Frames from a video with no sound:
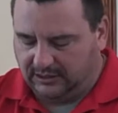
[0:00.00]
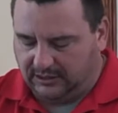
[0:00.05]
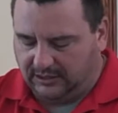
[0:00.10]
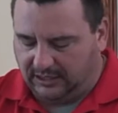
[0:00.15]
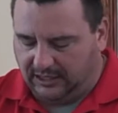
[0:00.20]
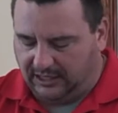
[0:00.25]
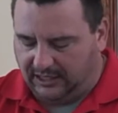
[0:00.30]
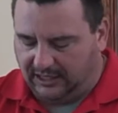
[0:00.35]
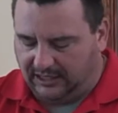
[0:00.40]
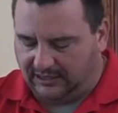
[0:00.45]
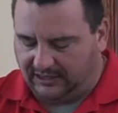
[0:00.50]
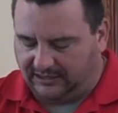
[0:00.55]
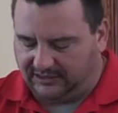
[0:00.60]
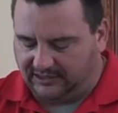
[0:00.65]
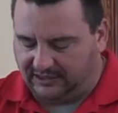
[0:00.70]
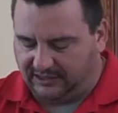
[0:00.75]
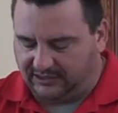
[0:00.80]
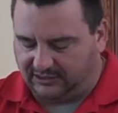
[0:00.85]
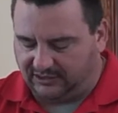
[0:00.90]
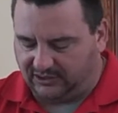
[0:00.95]

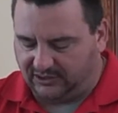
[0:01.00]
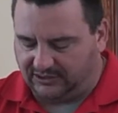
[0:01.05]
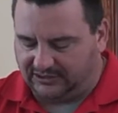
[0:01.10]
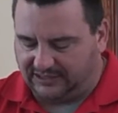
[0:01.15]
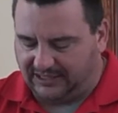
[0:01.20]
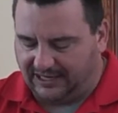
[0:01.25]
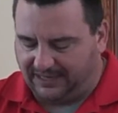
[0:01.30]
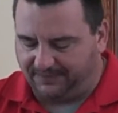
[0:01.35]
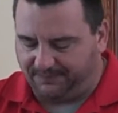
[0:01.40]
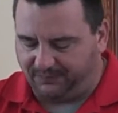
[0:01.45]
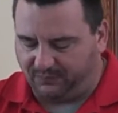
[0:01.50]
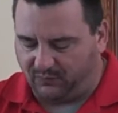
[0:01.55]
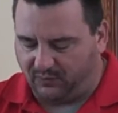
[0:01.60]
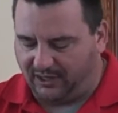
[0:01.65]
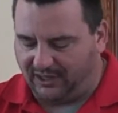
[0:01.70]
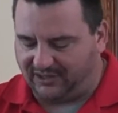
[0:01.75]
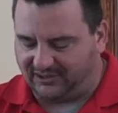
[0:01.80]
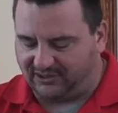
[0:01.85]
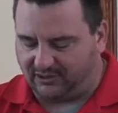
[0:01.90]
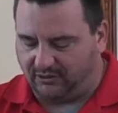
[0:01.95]
It's a good time. We
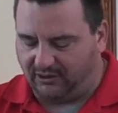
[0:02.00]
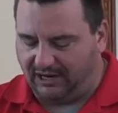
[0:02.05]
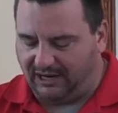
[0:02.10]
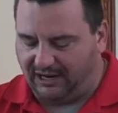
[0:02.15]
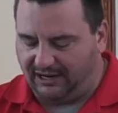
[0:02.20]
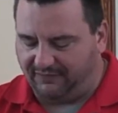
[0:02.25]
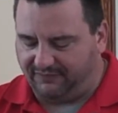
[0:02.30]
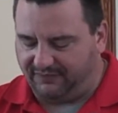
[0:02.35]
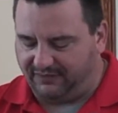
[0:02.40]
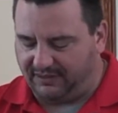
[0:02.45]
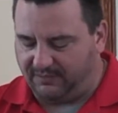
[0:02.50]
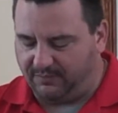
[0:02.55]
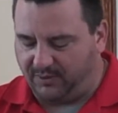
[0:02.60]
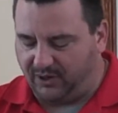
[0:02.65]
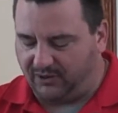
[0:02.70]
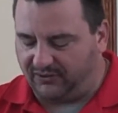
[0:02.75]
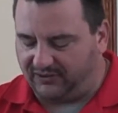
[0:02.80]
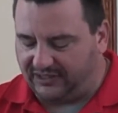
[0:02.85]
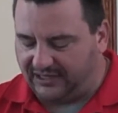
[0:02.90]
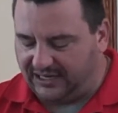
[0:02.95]
also have the
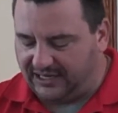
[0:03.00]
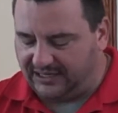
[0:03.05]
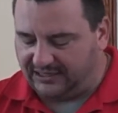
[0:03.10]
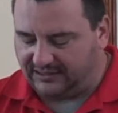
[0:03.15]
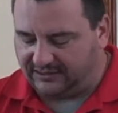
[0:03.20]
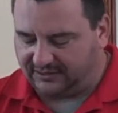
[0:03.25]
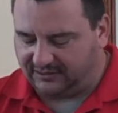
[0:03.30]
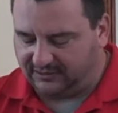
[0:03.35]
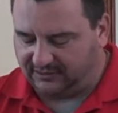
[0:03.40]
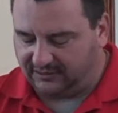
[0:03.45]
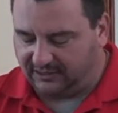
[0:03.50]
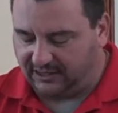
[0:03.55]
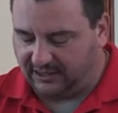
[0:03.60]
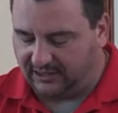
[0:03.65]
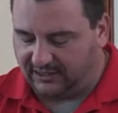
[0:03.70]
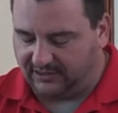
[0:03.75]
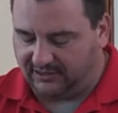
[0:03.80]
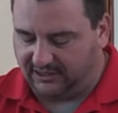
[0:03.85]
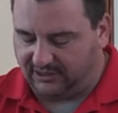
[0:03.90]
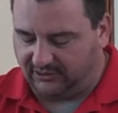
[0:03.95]
birthdays
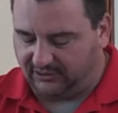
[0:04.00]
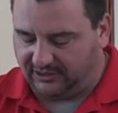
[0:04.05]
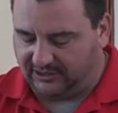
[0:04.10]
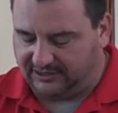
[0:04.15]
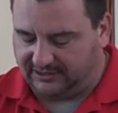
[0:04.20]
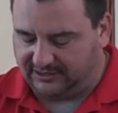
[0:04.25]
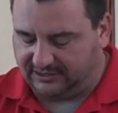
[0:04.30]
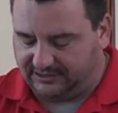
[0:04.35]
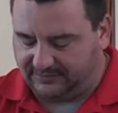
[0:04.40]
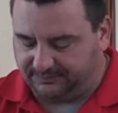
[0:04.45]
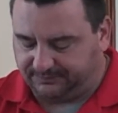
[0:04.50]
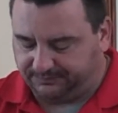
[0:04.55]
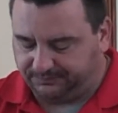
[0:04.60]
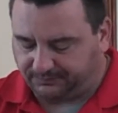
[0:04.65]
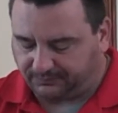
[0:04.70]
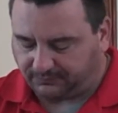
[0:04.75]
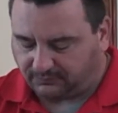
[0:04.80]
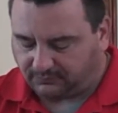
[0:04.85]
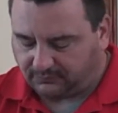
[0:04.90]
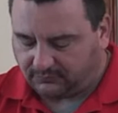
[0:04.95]
that are listed.
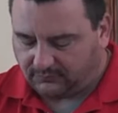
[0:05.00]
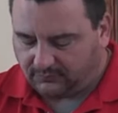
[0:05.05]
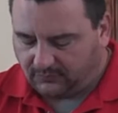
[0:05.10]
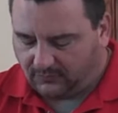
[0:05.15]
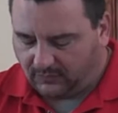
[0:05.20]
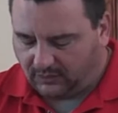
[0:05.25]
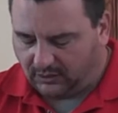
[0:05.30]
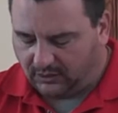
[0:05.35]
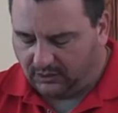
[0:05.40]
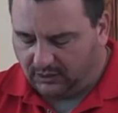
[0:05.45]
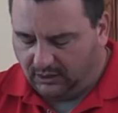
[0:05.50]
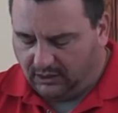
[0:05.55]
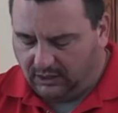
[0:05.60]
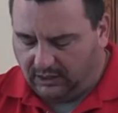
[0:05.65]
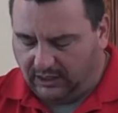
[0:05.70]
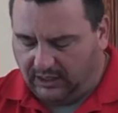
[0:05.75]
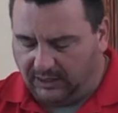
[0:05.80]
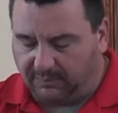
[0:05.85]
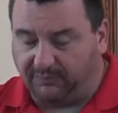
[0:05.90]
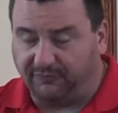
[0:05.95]

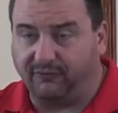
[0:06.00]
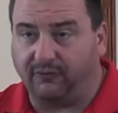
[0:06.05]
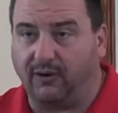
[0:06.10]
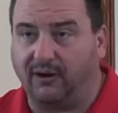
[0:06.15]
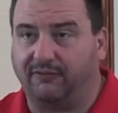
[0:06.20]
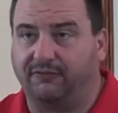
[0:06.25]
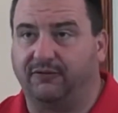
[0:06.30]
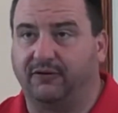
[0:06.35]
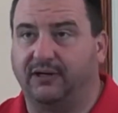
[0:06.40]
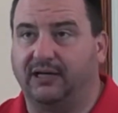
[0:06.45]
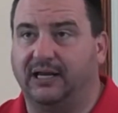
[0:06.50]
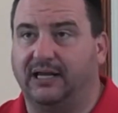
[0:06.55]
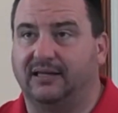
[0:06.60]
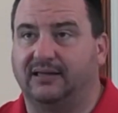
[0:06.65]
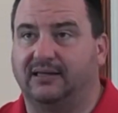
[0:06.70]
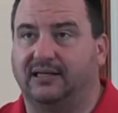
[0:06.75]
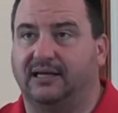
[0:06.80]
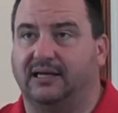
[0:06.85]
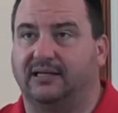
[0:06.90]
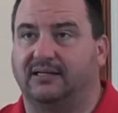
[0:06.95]
Before I forget,
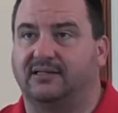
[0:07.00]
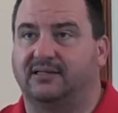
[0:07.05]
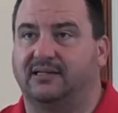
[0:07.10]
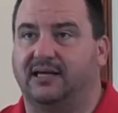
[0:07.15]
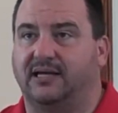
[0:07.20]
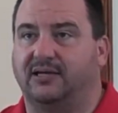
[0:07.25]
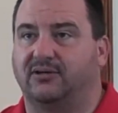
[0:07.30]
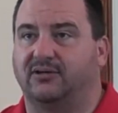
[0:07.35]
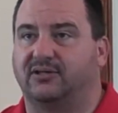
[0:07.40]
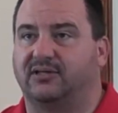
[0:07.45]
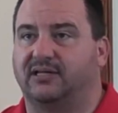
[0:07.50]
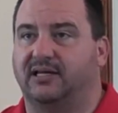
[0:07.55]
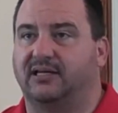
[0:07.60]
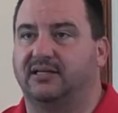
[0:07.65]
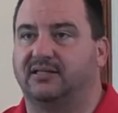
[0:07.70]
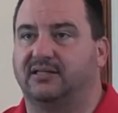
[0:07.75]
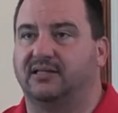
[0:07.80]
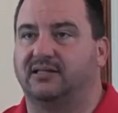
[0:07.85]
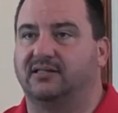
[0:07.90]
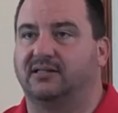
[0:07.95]
the senior
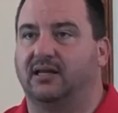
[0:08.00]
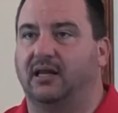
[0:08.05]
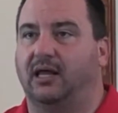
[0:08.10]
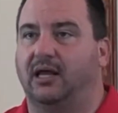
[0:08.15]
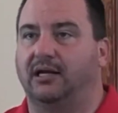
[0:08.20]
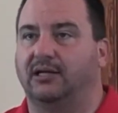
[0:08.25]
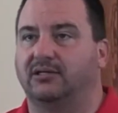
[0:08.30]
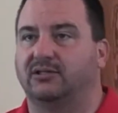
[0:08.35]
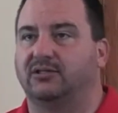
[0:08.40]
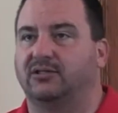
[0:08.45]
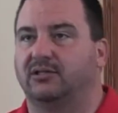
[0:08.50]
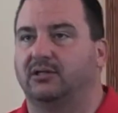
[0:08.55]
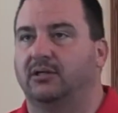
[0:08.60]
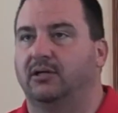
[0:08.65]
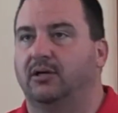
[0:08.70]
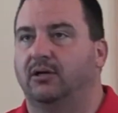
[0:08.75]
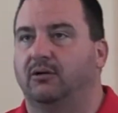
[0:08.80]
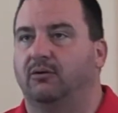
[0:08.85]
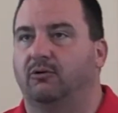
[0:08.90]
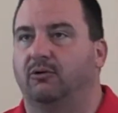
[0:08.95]
citizens lunch
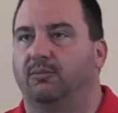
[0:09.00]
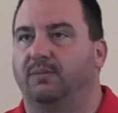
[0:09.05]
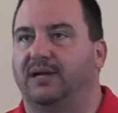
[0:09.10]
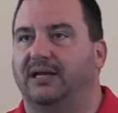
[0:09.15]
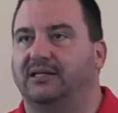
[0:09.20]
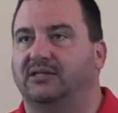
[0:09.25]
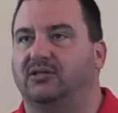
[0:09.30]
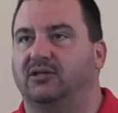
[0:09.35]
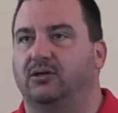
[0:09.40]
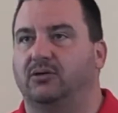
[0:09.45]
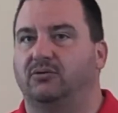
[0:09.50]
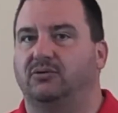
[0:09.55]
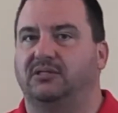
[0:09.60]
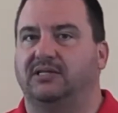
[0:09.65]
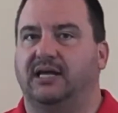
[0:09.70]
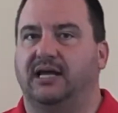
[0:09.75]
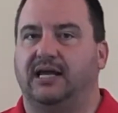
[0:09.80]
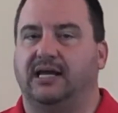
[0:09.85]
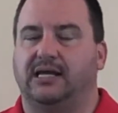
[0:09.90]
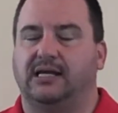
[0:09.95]
will be
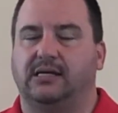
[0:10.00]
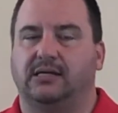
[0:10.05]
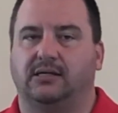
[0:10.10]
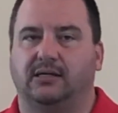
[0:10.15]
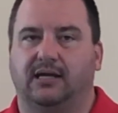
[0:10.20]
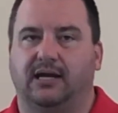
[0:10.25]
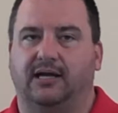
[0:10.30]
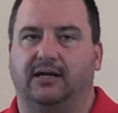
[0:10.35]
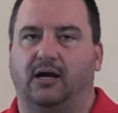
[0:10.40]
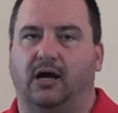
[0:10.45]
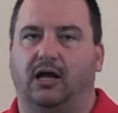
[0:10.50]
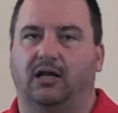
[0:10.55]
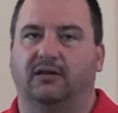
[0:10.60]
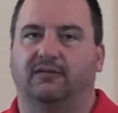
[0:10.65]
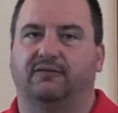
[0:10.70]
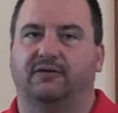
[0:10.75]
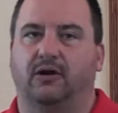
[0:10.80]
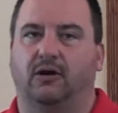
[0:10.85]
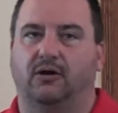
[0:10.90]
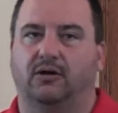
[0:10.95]
Tuesday at
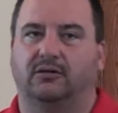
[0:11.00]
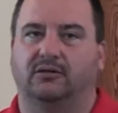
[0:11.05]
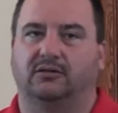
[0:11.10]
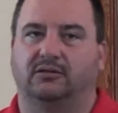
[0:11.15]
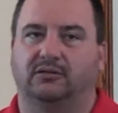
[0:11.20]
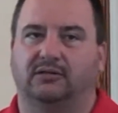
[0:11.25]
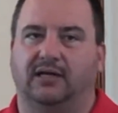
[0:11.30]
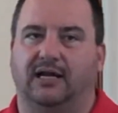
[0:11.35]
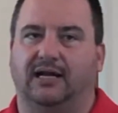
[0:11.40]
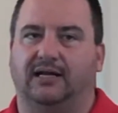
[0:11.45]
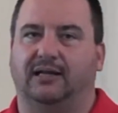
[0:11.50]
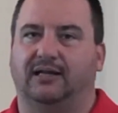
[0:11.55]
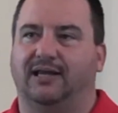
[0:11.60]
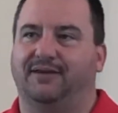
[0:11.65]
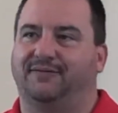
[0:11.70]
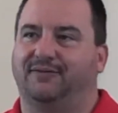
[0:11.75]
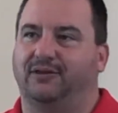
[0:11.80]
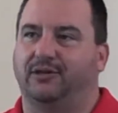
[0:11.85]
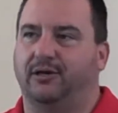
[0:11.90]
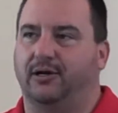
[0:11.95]
Olive Garden at
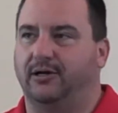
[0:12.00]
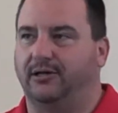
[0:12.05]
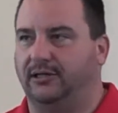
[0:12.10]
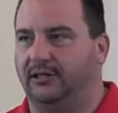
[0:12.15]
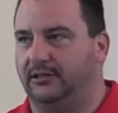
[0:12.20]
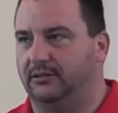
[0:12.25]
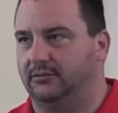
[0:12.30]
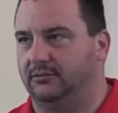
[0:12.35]
11:30.